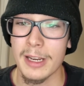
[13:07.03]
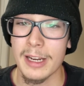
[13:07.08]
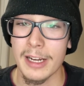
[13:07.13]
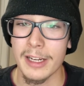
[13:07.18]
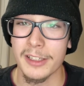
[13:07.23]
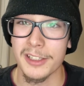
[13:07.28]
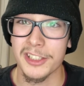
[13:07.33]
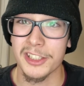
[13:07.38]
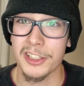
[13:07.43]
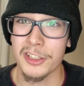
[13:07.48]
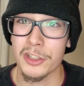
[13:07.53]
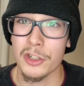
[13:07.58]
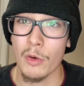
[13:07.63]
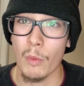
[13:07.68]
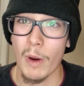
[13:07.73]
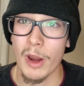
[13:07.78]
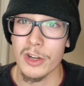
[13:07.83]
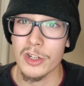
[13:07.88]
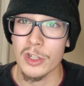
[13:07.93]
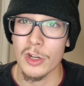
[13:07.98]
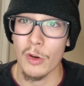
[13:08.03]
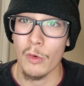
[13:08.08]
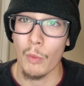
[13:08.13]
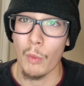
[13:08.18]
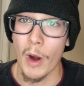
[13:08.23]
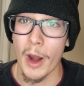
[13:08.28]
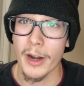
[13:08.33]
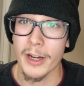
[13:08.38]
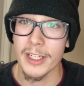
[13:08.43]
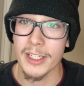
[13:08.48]
in a situation
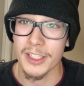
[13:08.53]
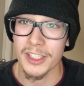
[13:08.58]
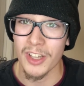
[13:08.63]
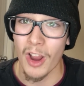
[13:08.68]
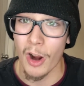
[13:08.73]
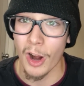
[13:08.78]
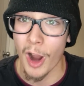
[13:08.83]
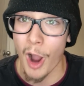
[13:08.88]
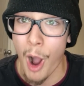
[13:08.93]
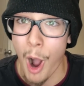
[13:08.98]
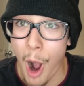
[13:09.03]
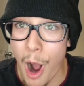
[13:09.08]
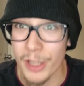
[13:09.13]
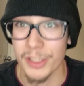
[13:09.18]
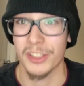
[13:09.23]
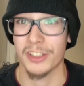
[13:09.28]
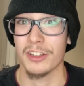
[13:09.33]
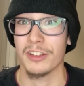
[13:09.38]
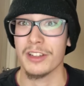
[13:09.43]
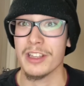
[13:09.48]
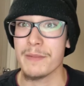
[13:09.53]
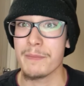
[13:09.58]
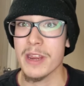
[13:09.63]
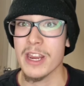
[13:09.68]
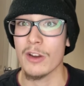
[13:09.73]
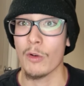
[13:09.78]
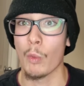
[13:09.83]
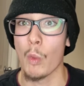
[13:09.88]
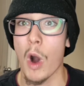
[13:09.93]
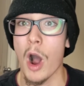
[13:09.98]
where he is constantly
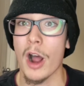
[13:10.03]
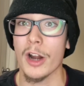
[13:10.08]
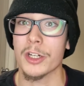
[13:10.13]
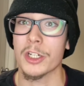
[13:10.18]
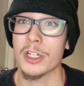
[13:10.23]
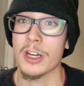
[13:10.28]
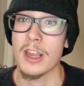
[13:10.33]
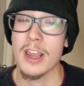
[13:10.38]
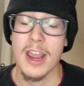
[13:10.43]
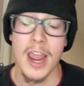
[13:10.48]
being watched